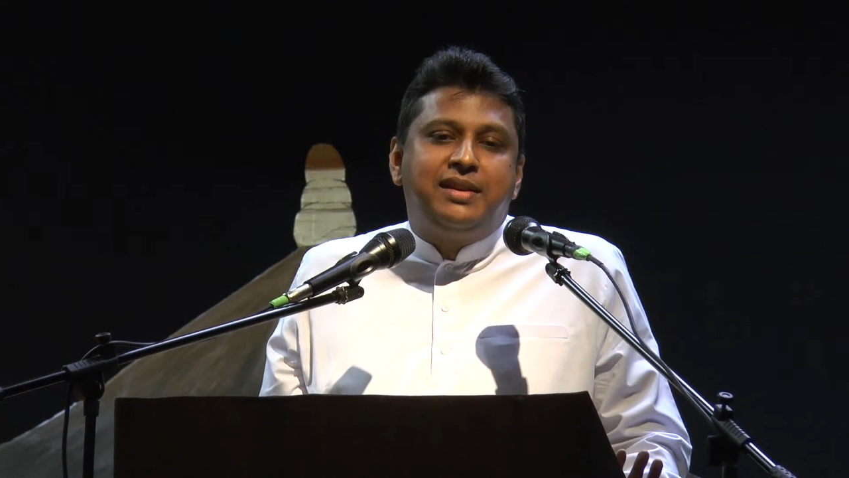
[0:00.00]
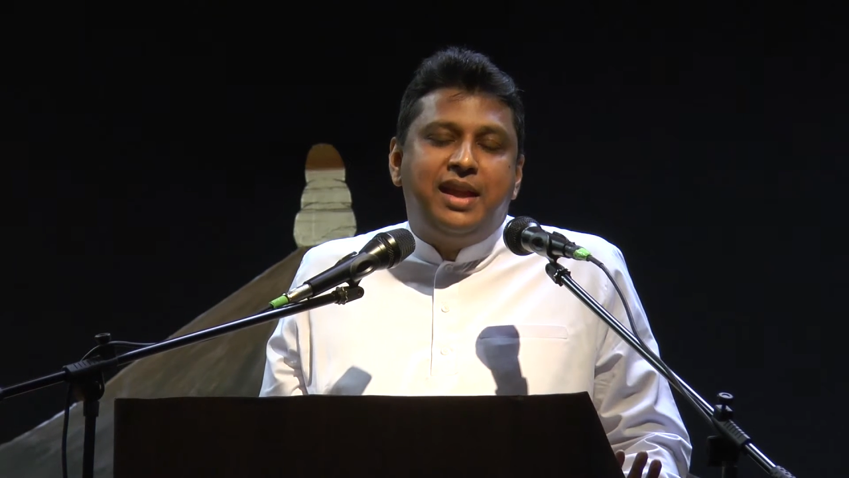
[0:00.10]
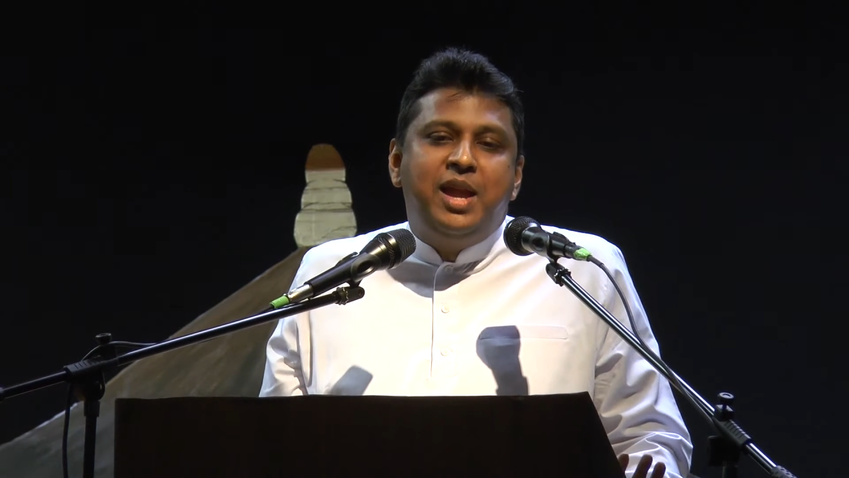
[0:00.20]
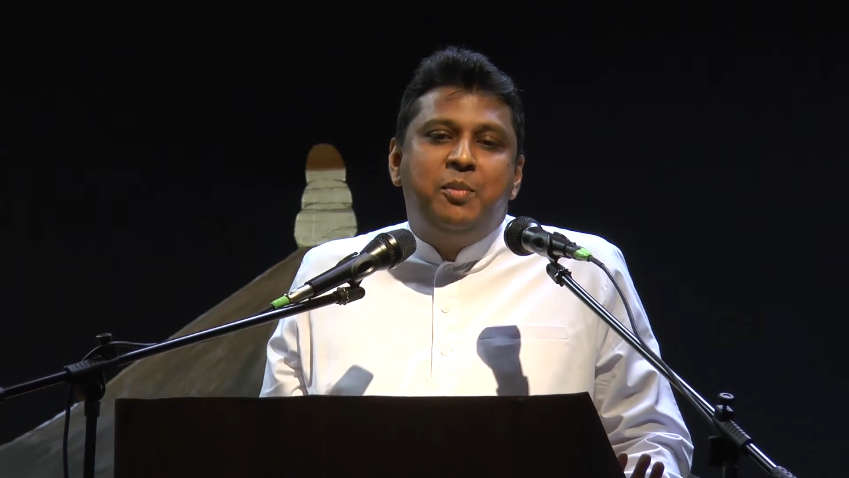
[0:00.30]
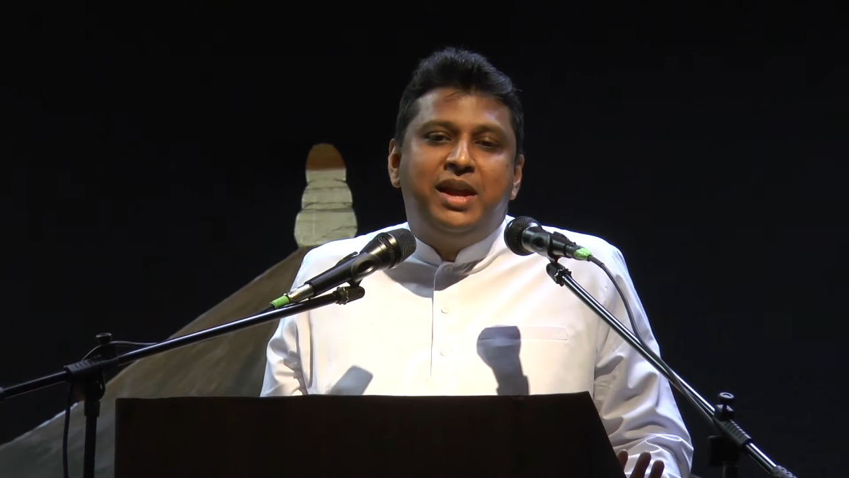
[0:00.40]

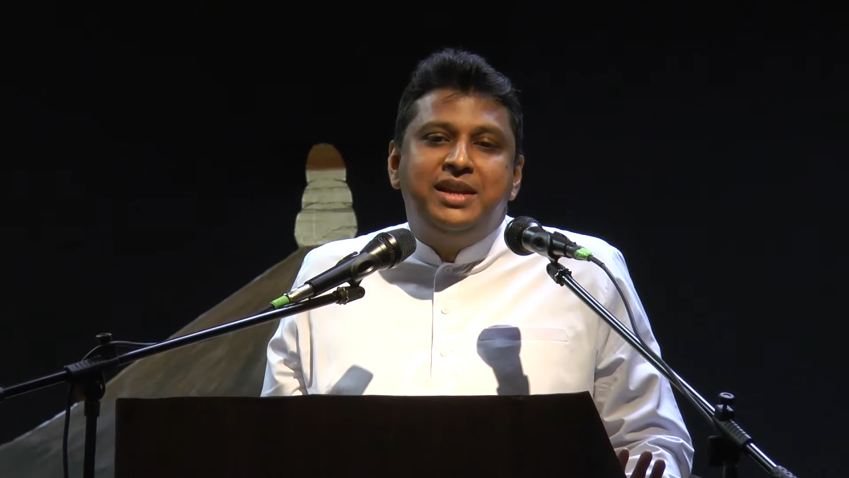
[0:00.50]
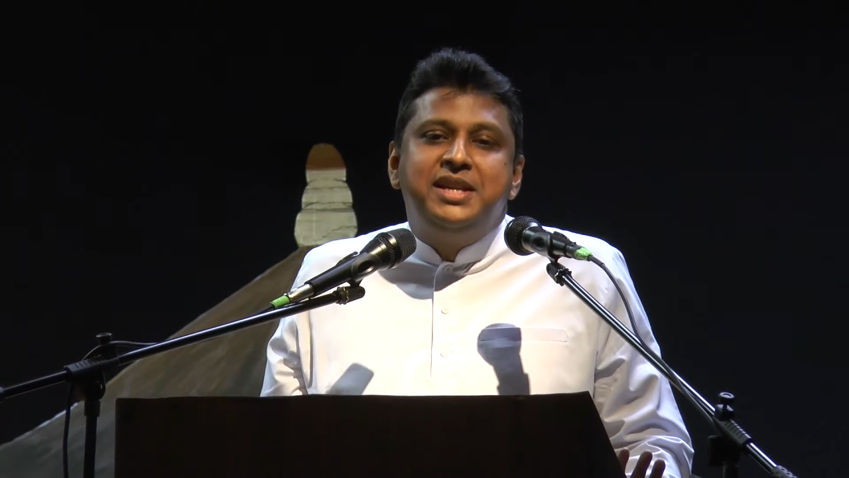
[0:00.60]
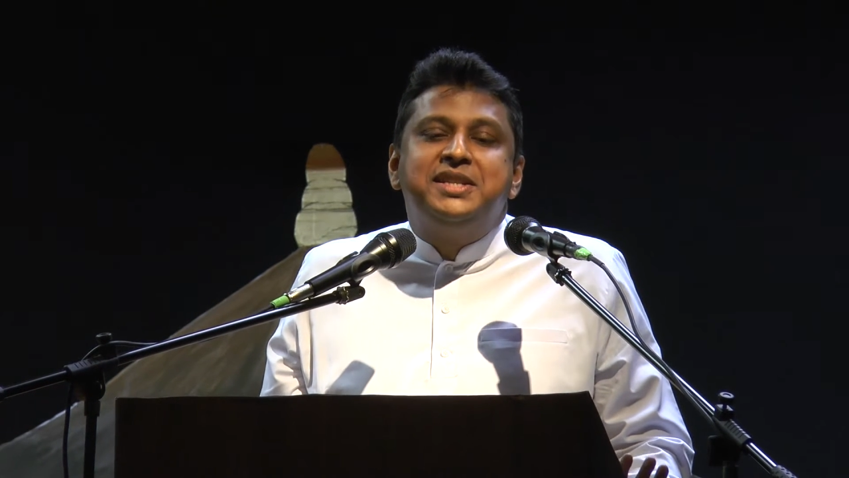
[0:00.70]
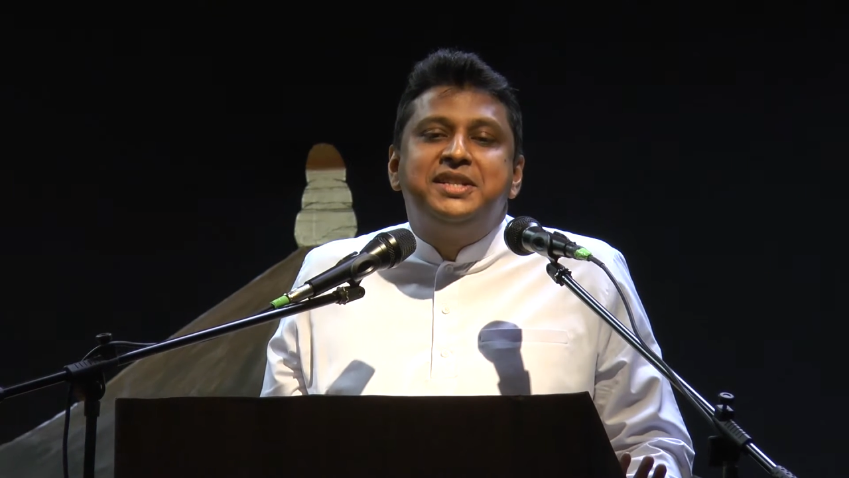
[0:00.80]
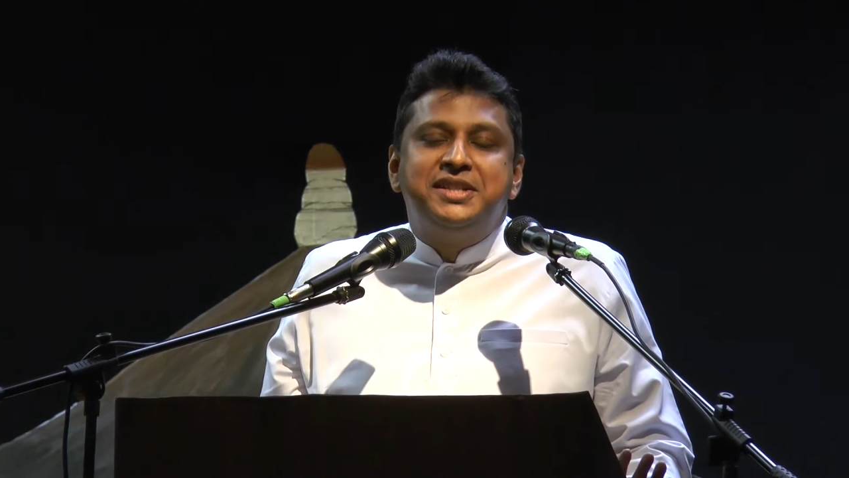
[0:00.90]
aim an
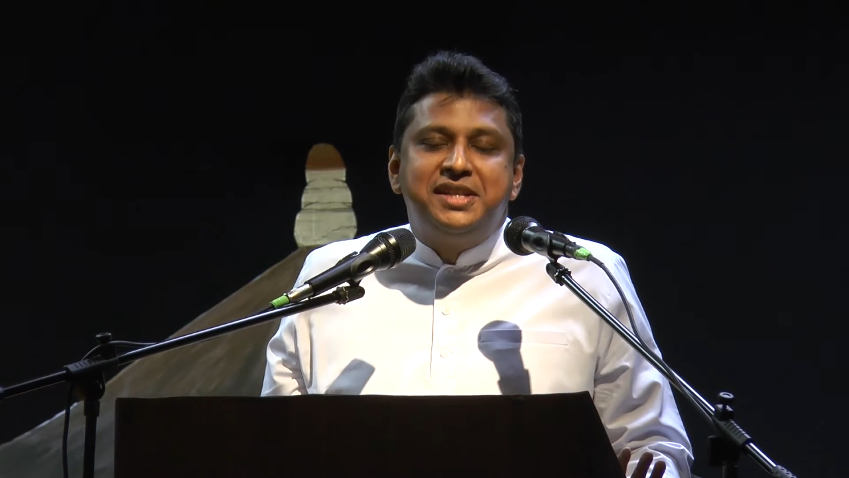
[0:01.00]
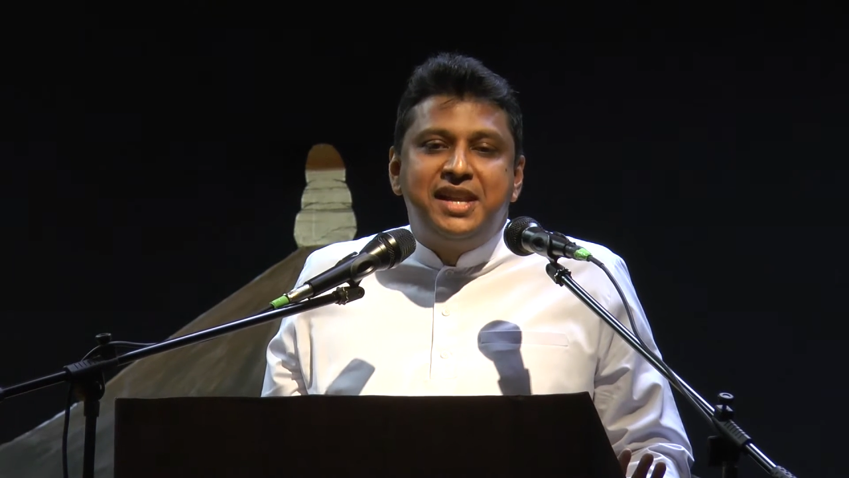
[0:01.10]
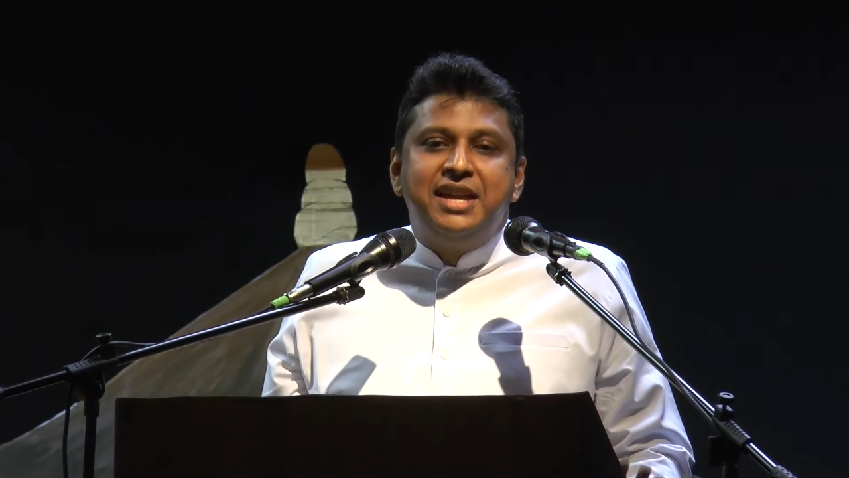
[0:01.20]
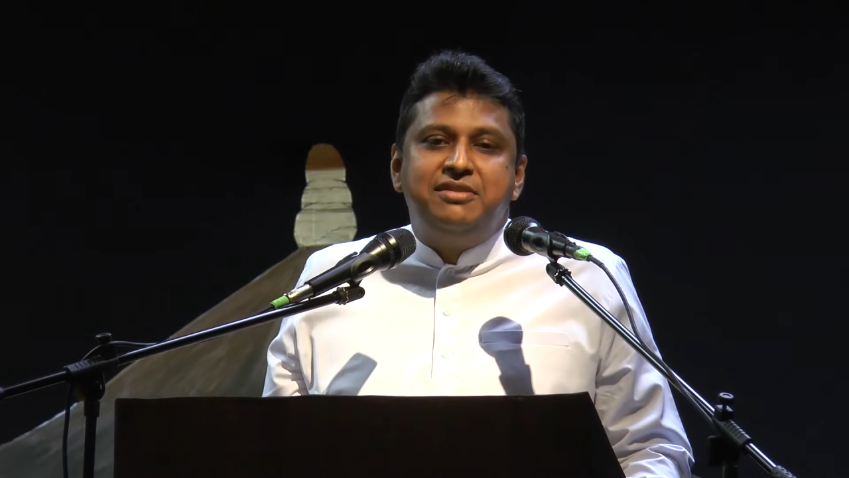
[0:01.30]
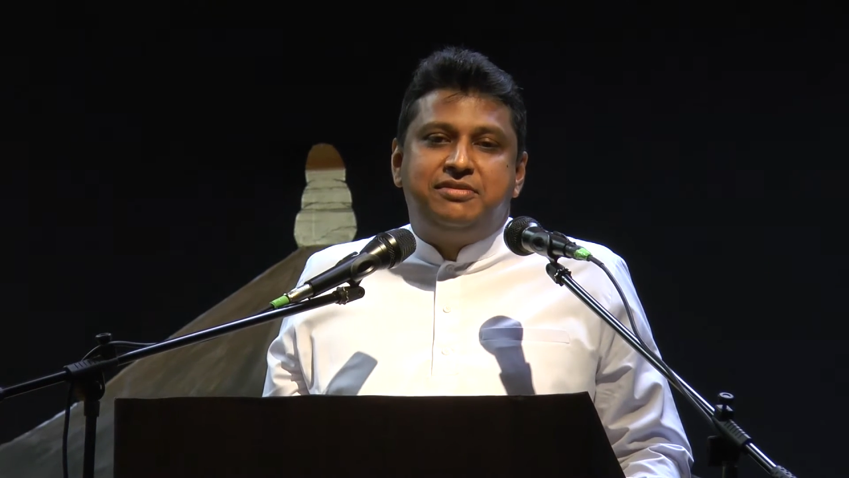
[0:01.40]
eternal
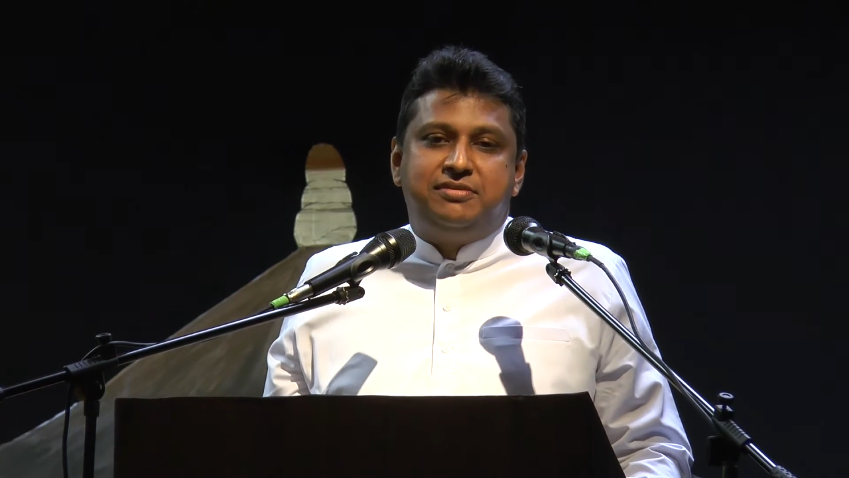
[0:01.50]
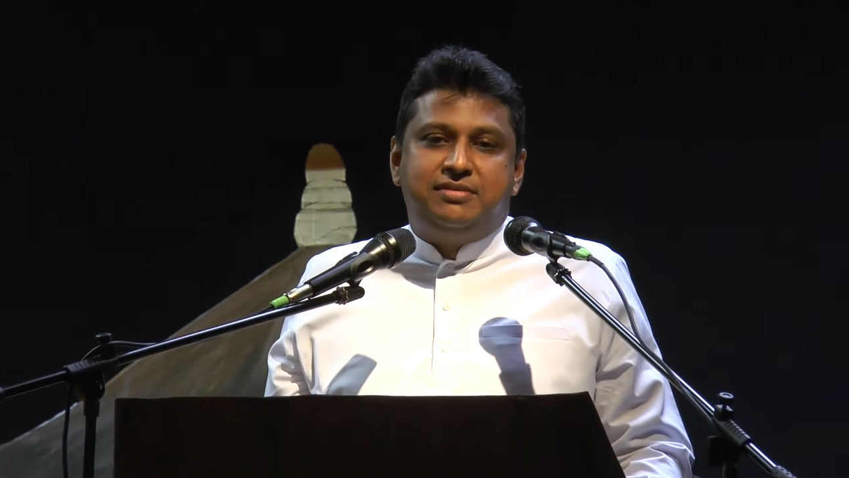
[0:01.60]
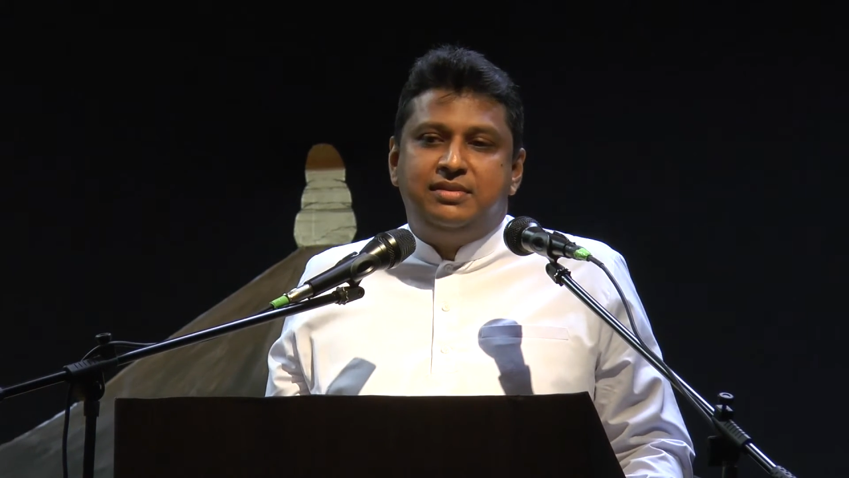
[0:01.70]
life.